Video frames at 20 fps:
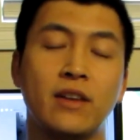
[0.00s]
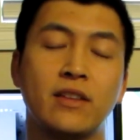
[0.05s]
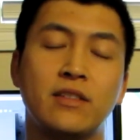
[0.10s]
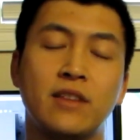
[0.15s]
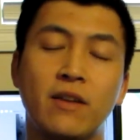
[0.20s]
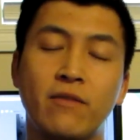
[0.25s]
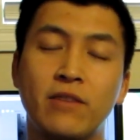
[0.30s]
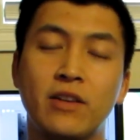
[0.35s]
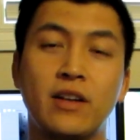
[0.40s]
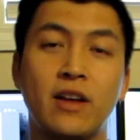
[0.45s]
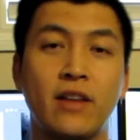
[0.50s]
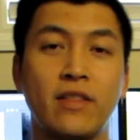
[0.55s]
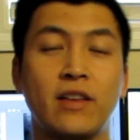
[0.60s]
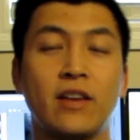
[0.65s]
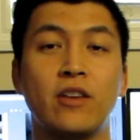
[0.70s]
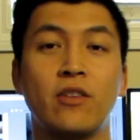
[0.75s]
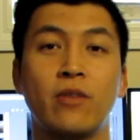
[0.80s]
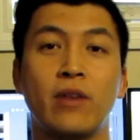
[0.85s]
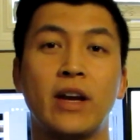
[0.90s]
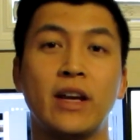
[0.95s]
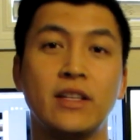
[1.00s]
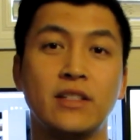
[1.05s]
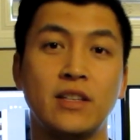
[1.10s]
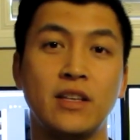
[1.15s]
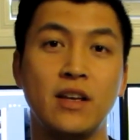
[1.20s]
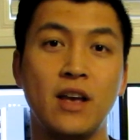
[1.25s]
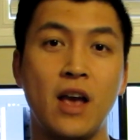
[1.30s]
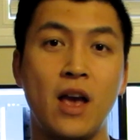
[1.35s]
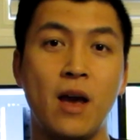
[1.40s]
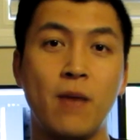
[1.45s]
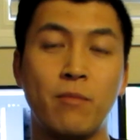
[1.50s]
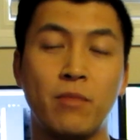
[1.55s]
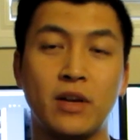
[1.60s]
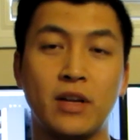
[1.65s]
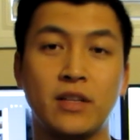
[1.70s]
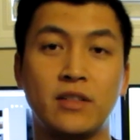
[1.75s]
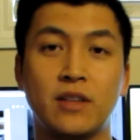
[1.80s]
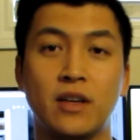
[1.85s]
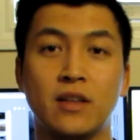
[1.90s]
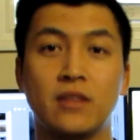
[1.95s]
It's definitely nothing crazy, but
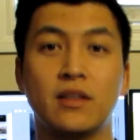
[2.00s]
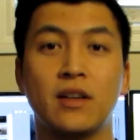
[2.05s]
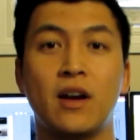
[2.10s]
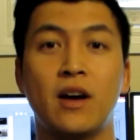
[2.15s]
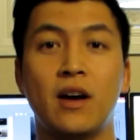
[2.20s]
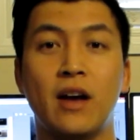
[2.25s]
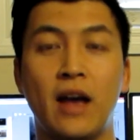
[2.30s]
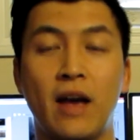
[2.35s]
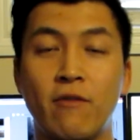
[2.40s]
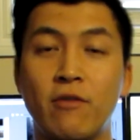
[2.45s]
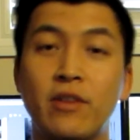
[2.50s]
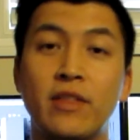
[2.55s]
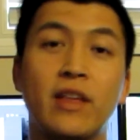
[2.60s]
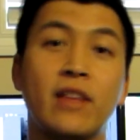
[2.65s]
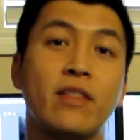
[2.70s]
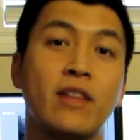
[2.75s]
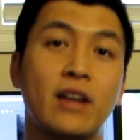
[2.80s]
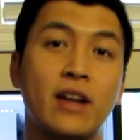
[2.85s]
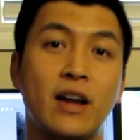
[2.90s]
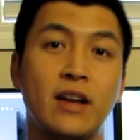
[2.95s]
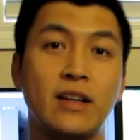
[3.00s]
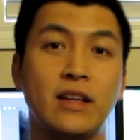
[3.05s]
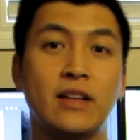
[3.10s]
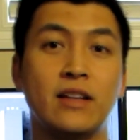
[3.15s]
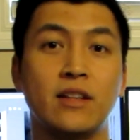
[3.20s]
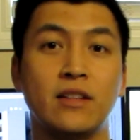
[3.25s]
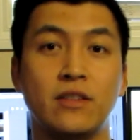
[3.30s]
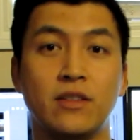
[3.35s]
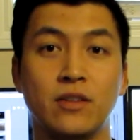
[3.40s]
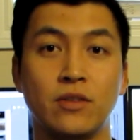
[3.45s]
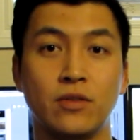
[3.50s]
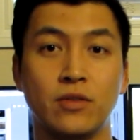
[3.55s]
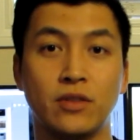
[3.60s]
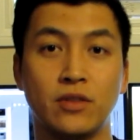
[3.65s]
it does everything that I need it to.